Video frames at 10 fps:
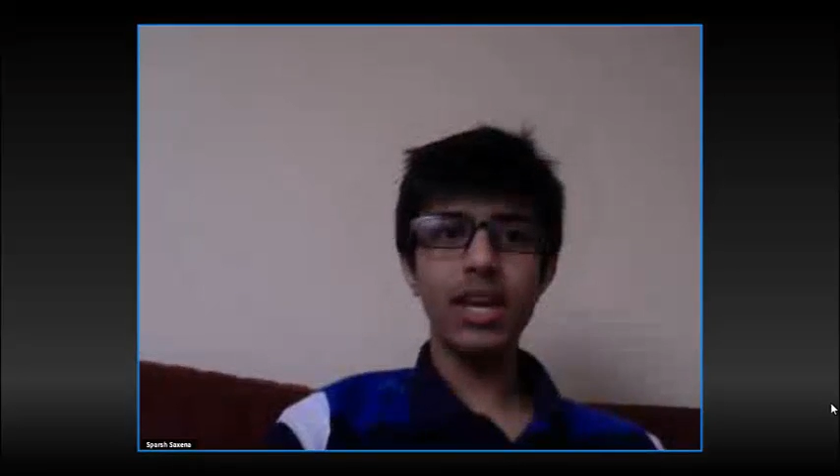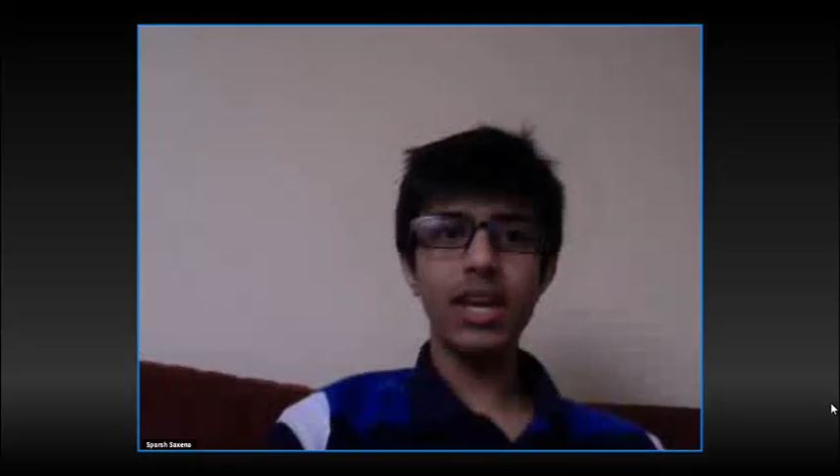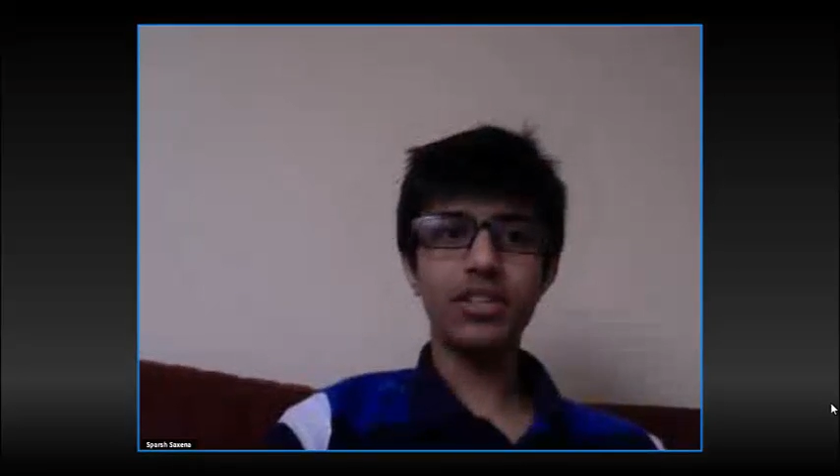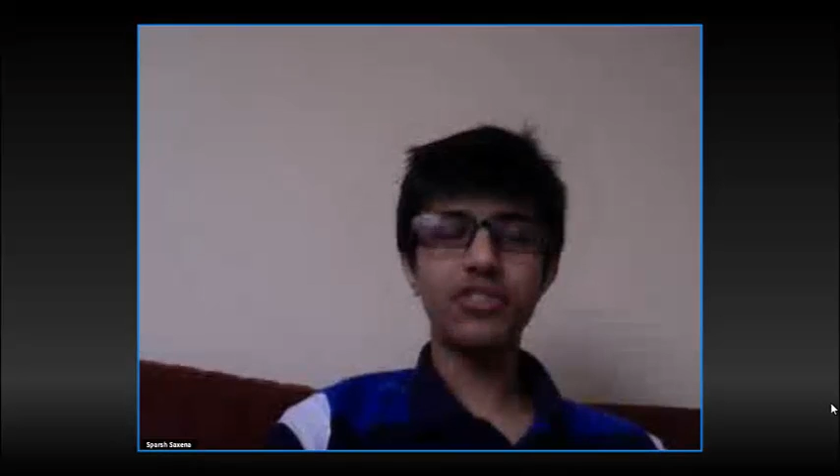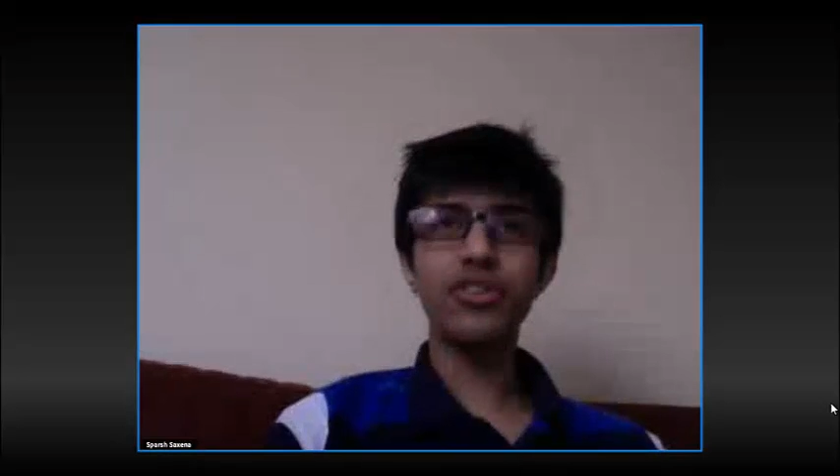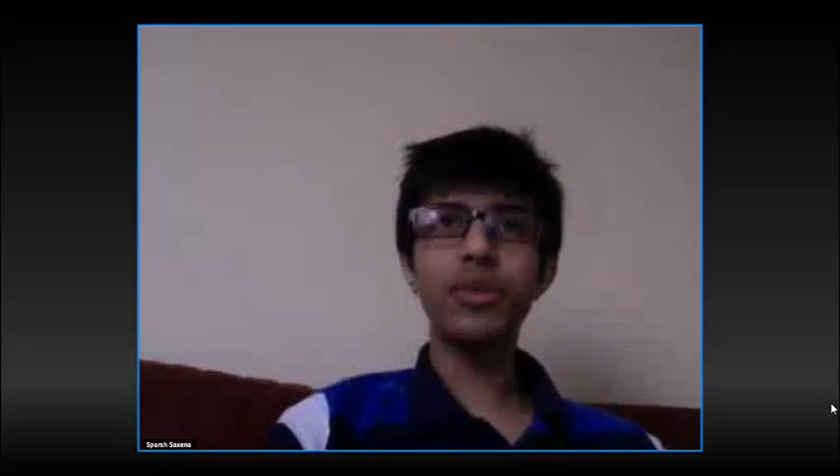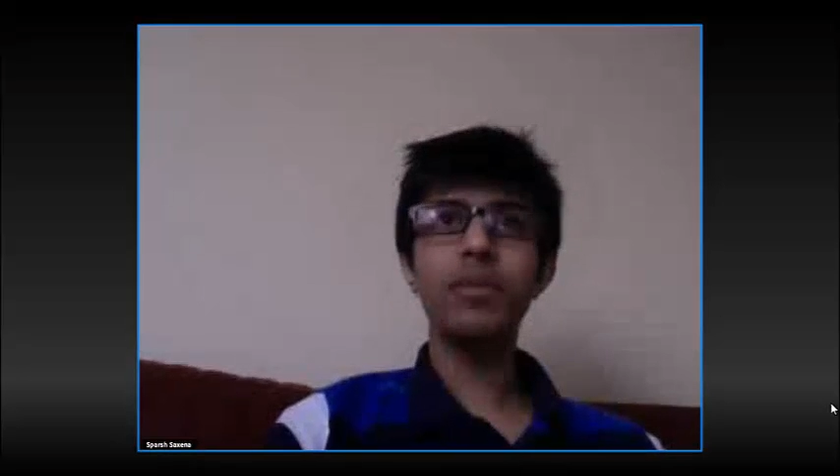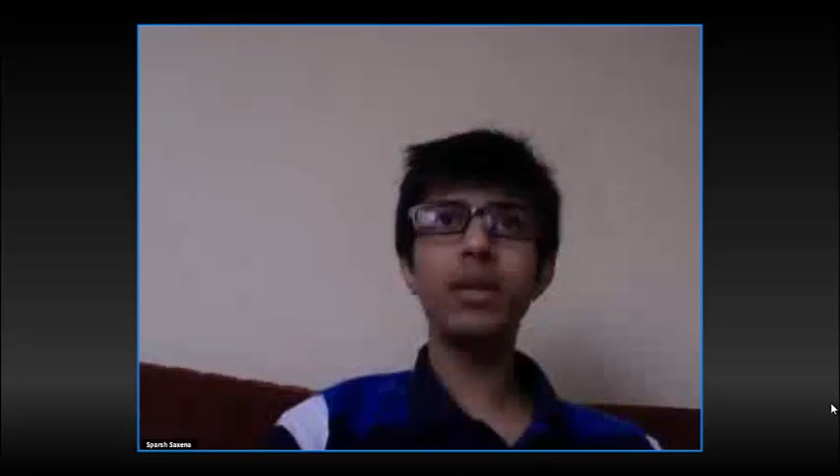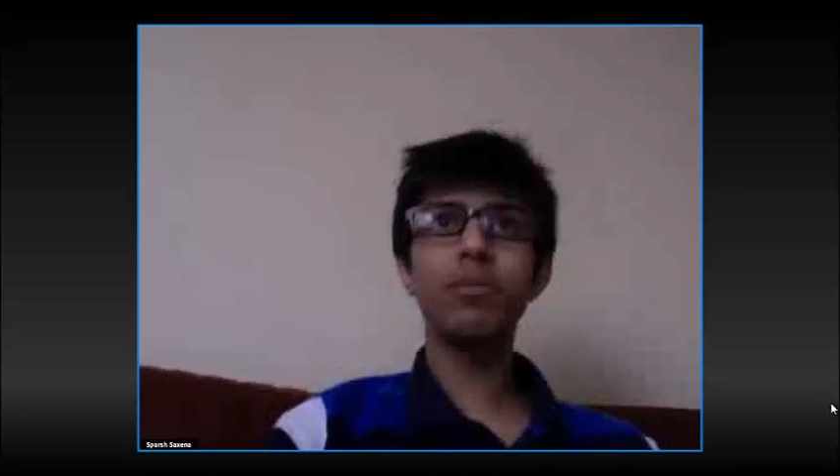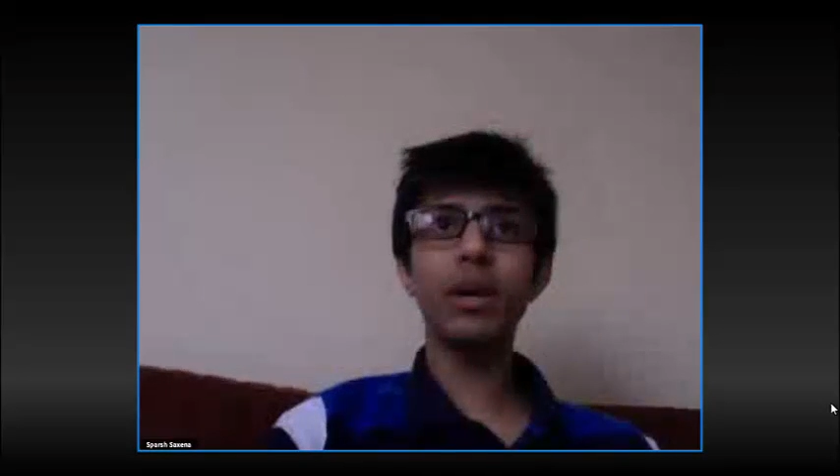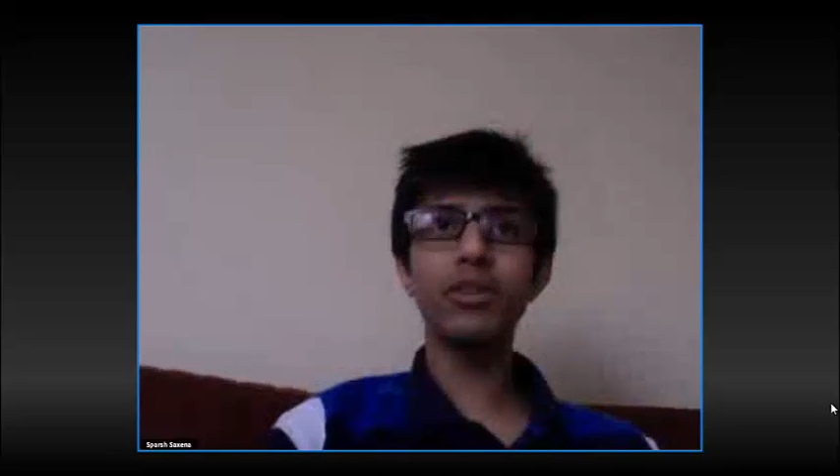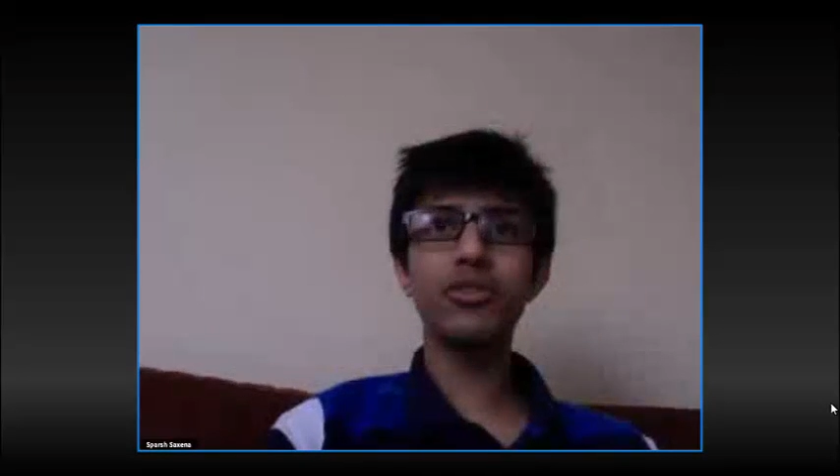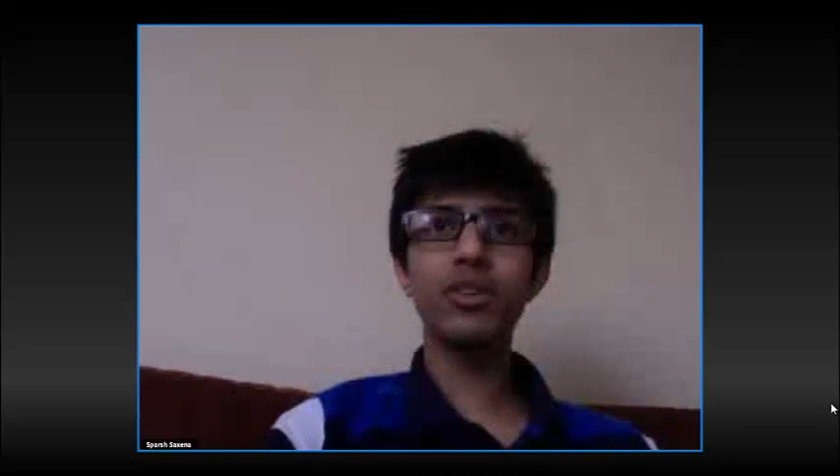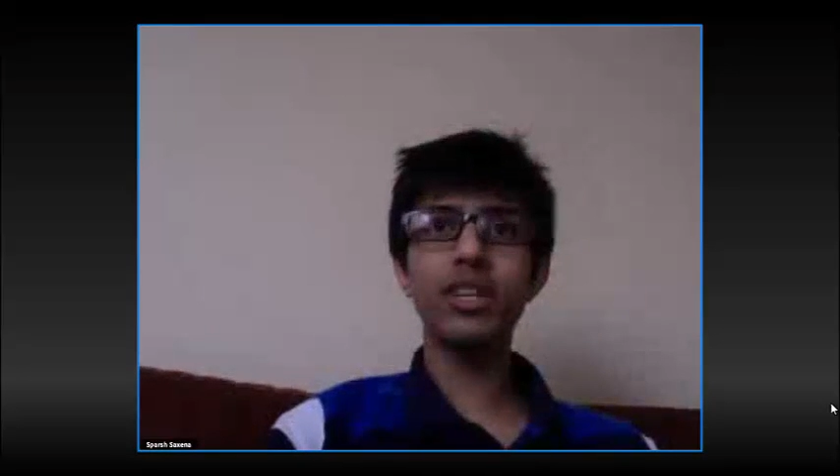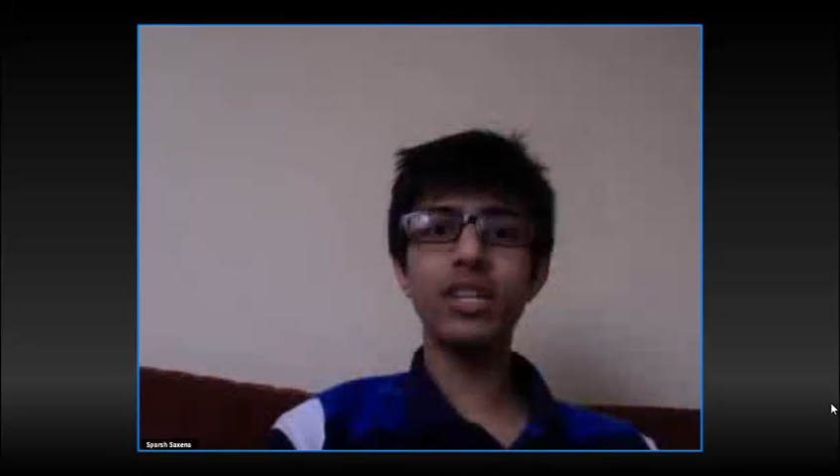extremely
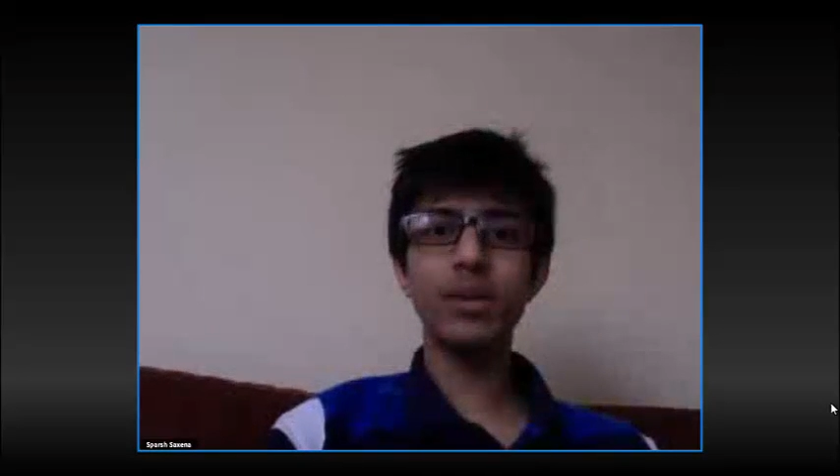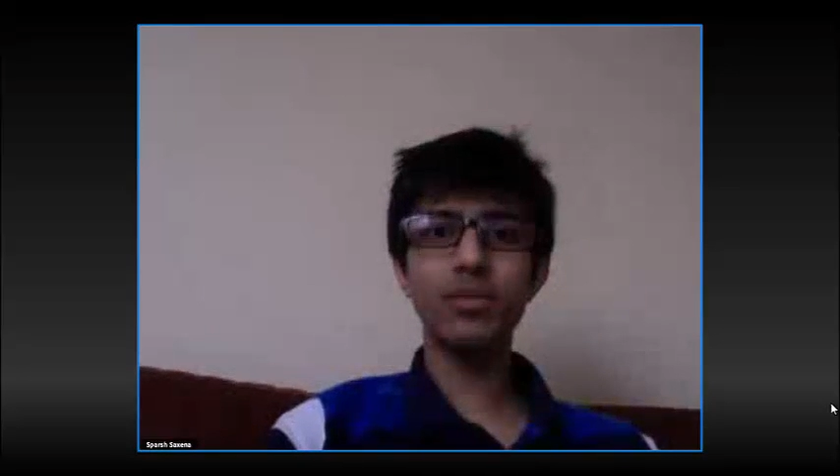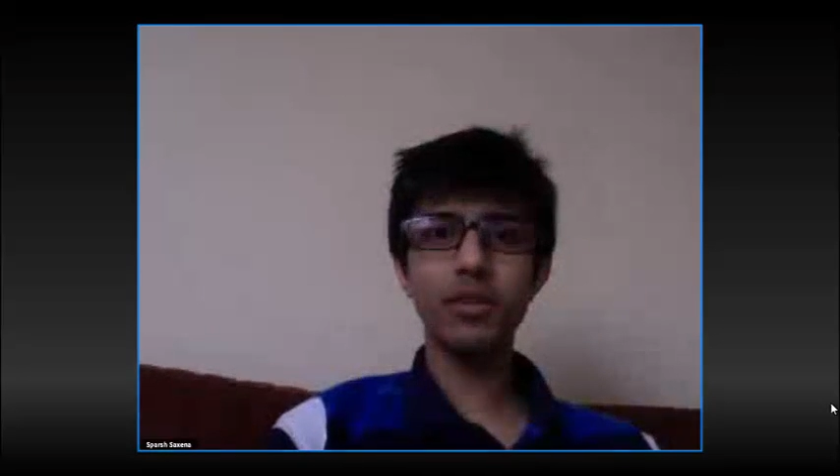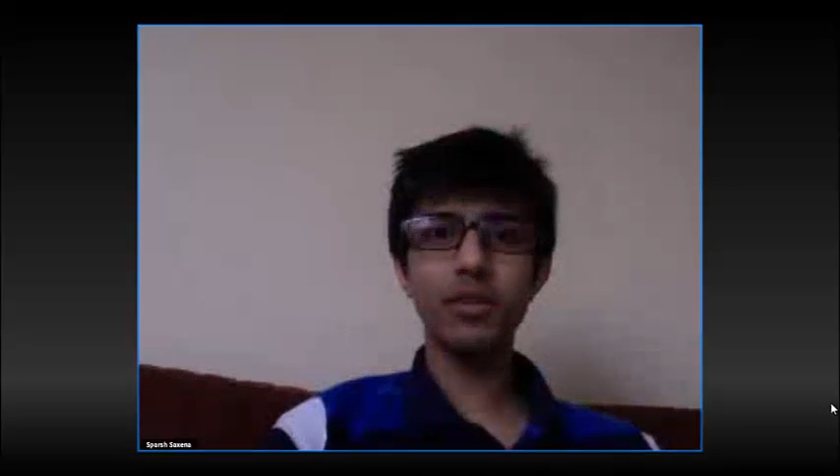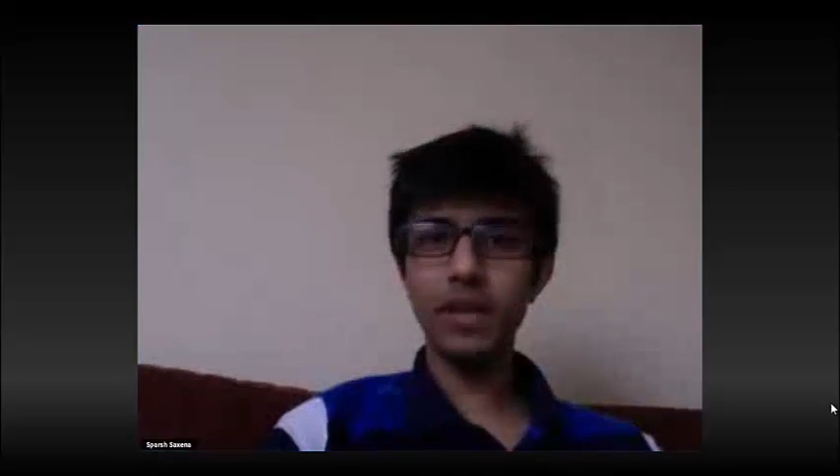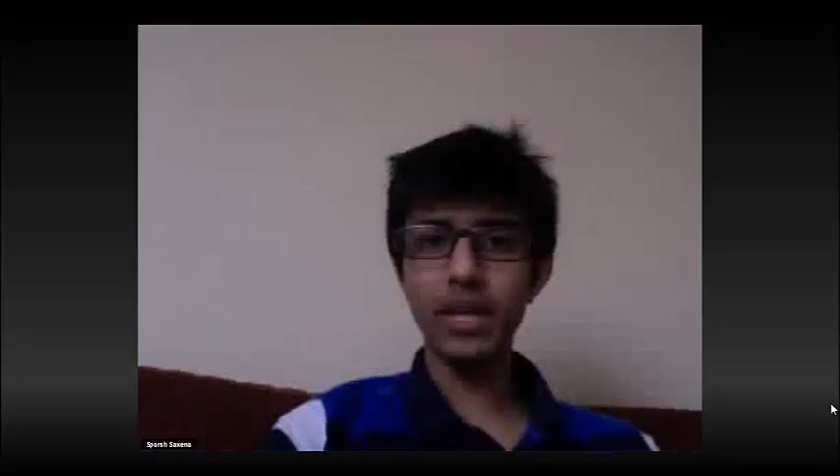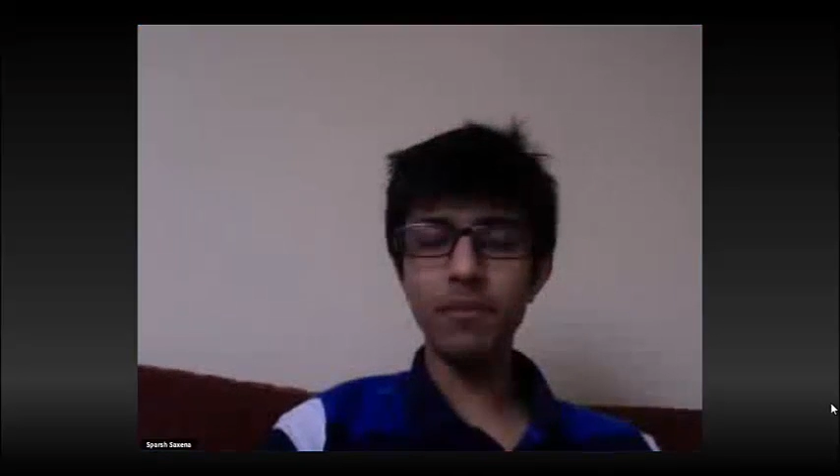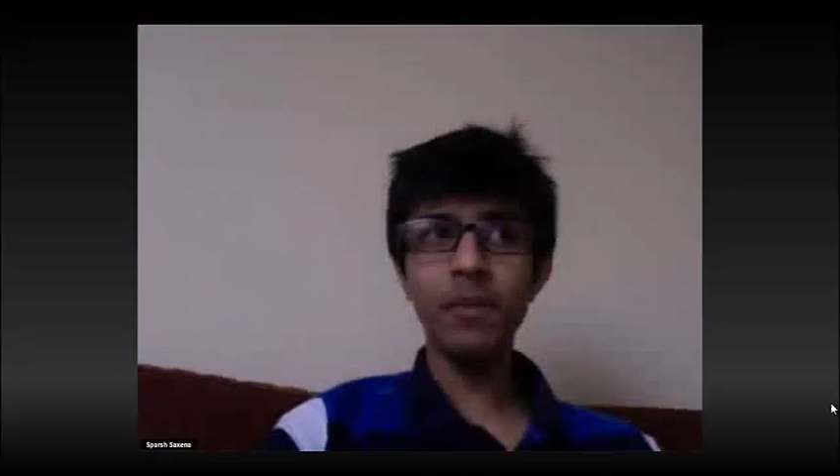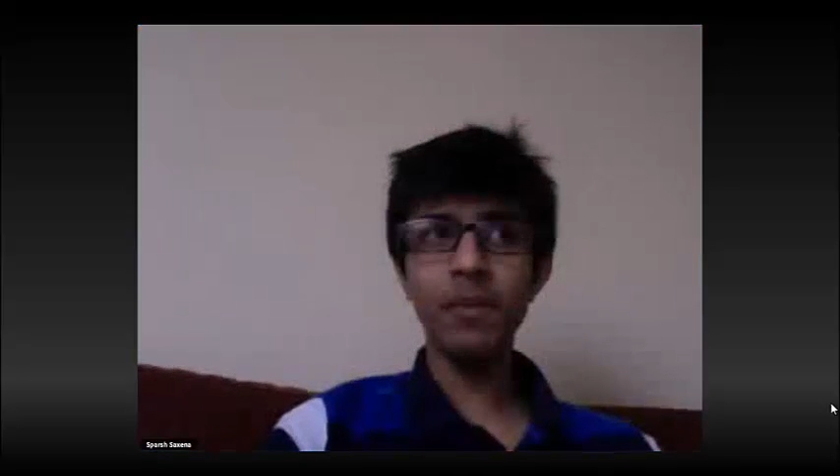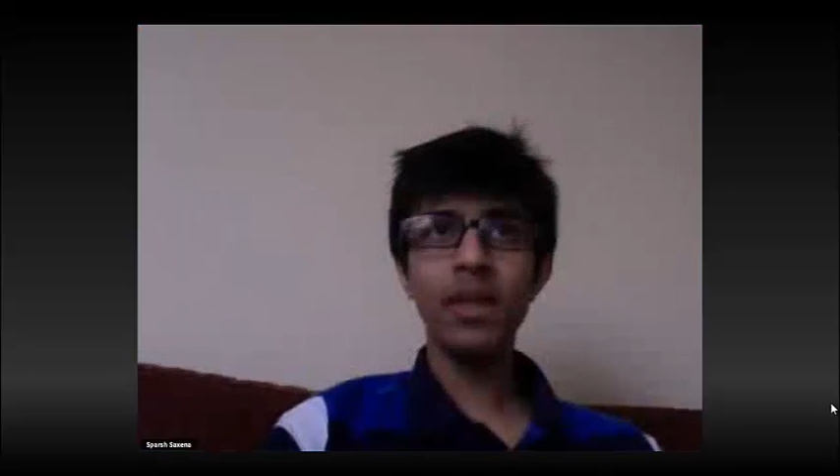punctual in terms of time,